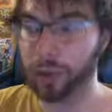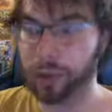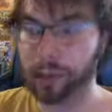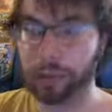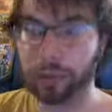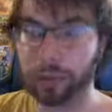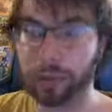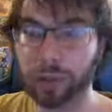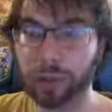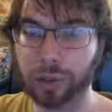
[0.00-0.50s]

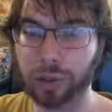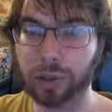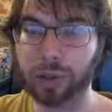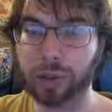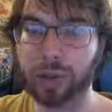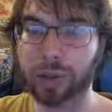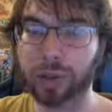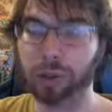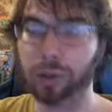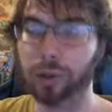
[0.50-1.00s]
some new
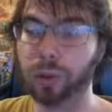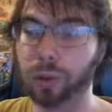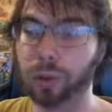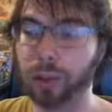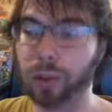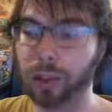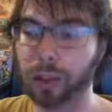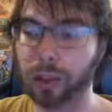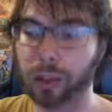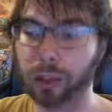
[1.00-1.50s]
and
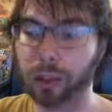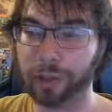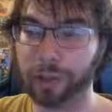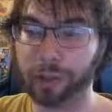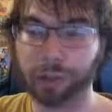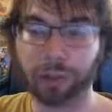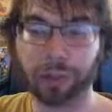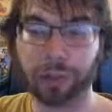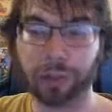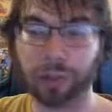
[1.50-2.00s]
cool Dark
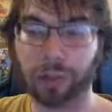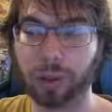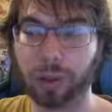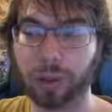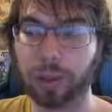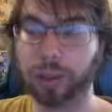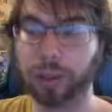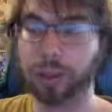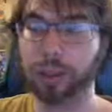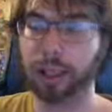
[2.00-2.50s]
Magician
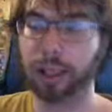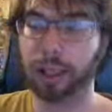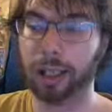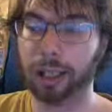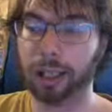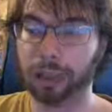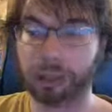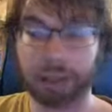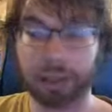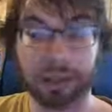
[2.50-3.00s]
support.
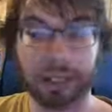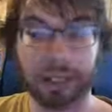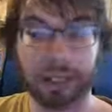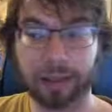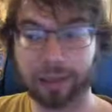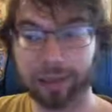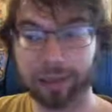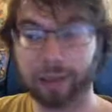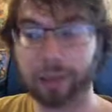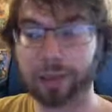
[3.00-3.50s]
There's a lot
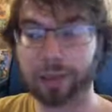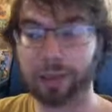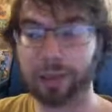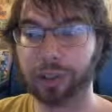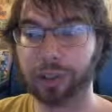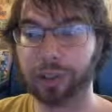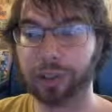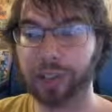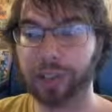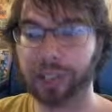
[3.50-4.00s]
of Dark
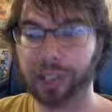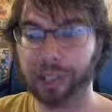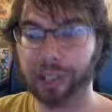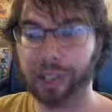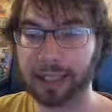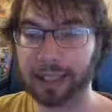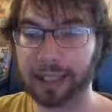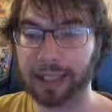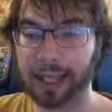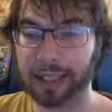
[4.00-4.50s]
Magician cards they
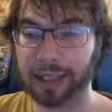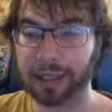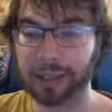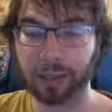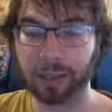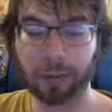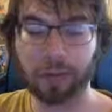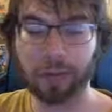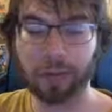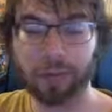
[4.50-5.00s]
can add.
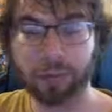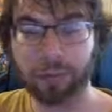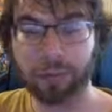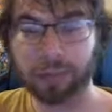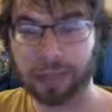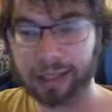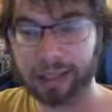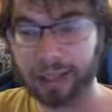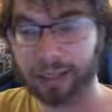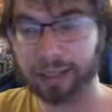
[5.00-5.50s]
Some of
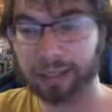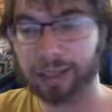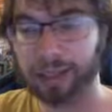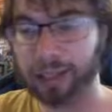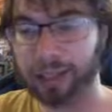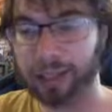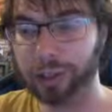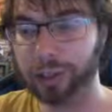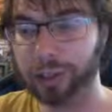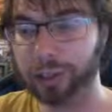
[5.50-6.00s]
them
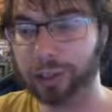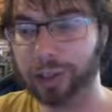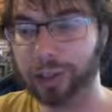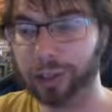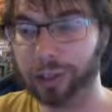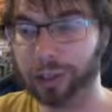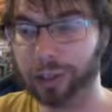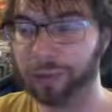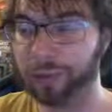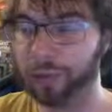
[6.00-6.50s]
definitely too
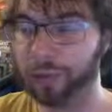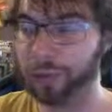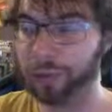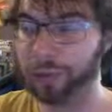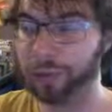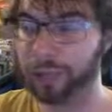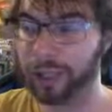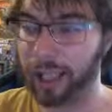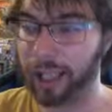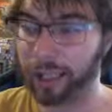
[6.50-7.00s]
broken for the
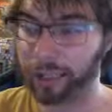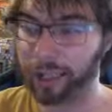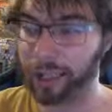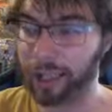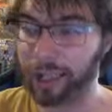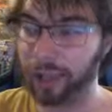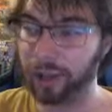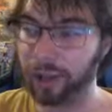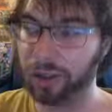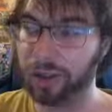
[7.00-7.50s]
game right
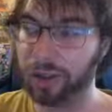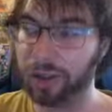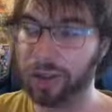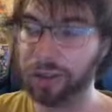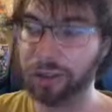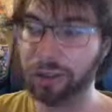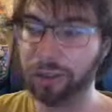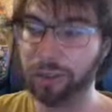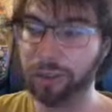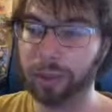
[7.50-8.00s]
now,
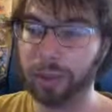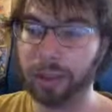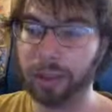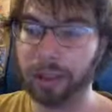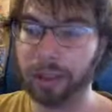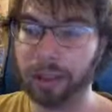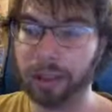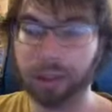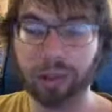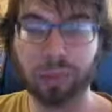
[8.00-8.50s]

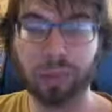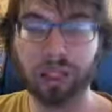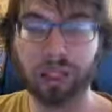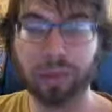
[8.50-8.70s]
but it'll be